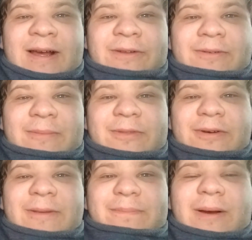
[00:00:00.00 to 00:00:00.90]
house from
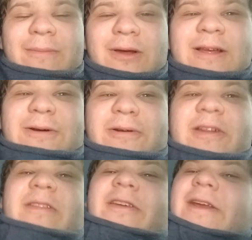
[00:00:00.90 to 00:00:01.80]
three bumbling
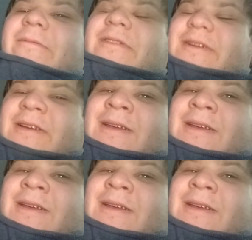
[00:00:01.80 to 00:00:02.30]
art thieves.